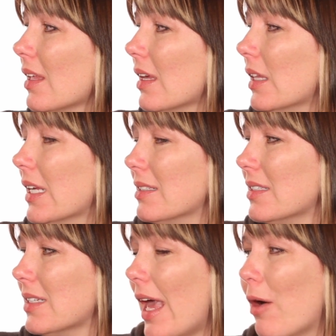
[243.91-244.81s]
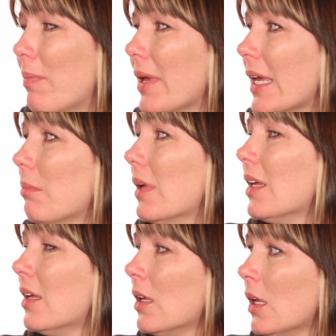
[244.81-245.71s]
and that's to help him
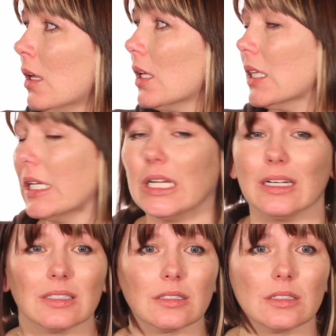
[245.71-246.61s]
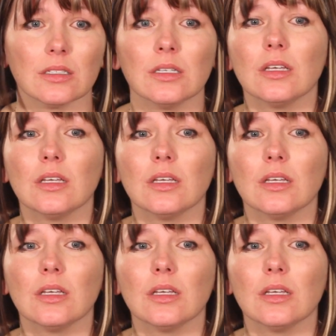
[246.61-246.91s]
lead us.